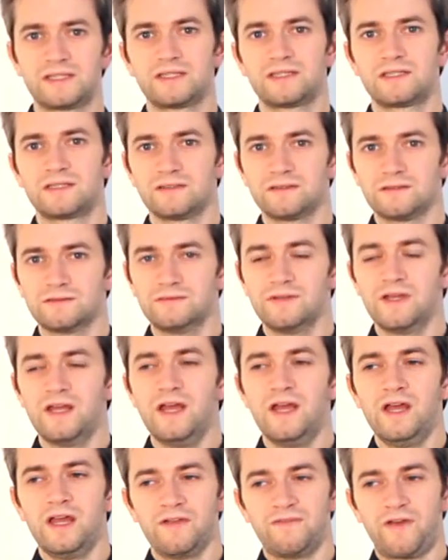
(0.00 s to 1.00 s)
so
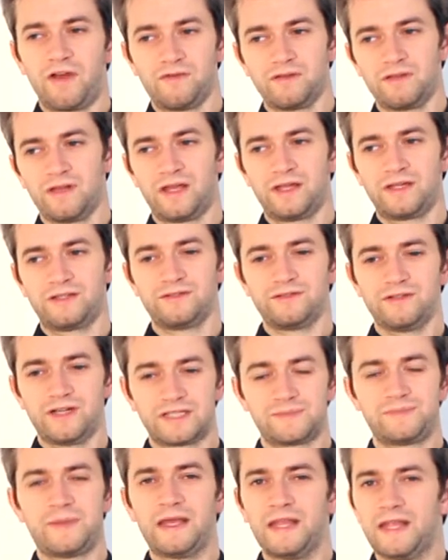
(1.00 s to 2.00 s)
if I would like to
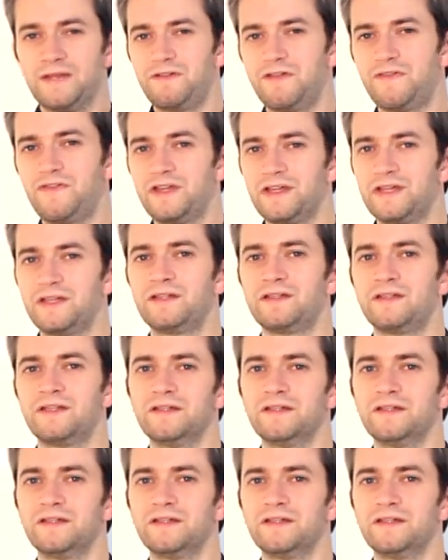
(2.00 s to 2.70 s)
explain everything,